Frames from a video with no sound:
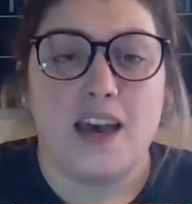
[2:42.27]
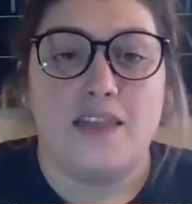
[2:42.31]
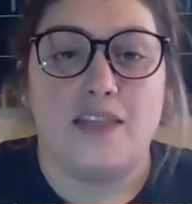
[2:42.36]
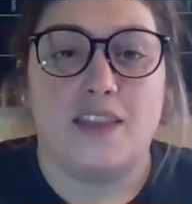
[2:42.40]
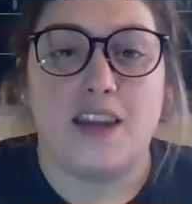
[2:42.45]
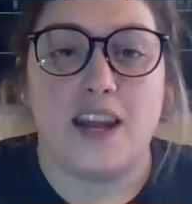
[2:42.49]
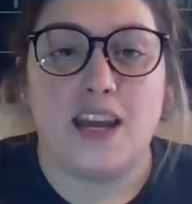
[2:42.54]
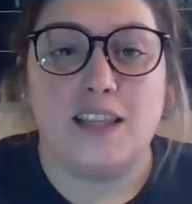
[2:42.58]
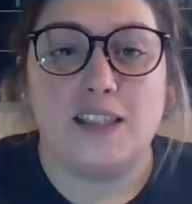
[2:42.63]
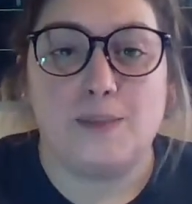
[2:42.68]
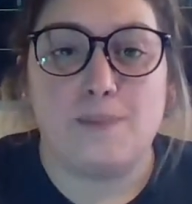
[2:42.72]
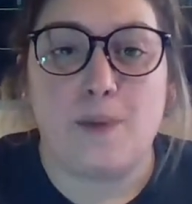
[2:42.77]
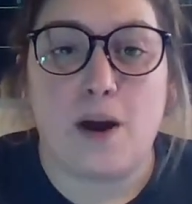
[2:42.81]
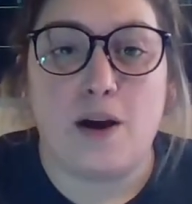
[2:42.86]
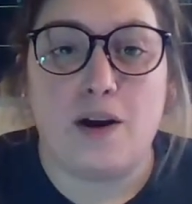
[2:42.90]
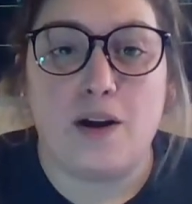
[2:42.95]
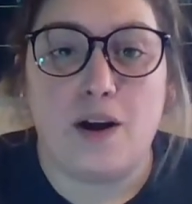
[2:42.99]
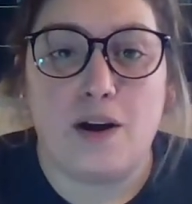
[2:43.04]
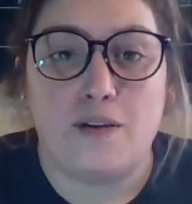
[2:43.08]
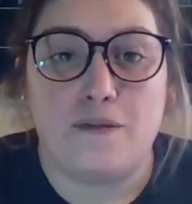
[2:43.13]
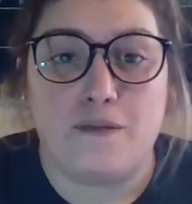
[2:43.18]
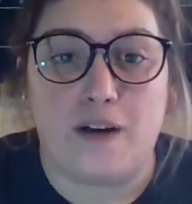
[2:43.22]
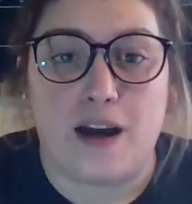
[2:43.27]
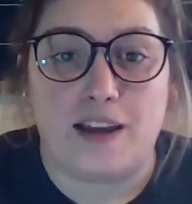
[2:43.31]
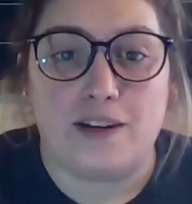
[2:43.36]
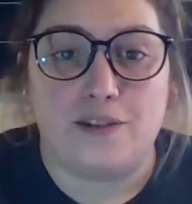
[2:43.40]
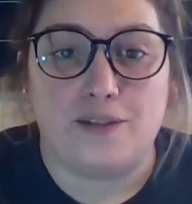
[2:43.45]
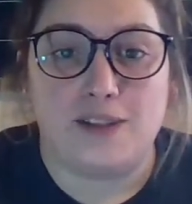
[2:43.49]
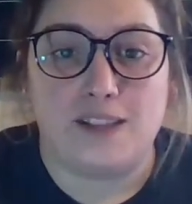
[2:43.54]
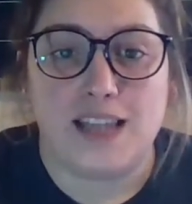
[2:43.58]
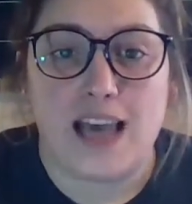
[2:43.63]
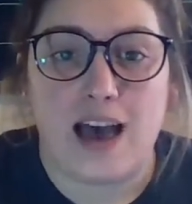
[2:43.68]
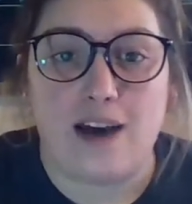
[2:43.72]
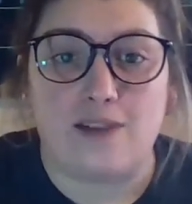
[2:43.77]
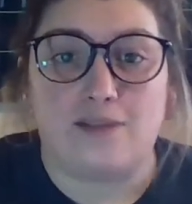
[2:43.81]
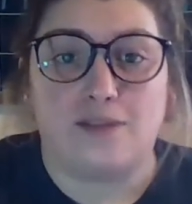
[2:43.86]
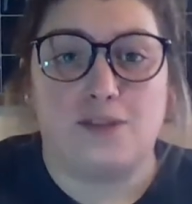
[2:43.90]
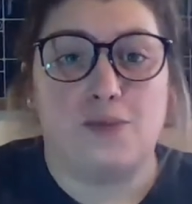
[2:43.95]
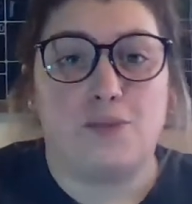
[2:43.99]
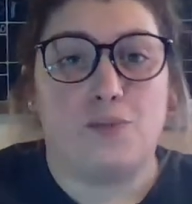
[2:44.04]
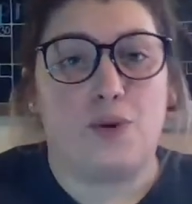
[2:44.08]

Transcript: The next part are final sounds.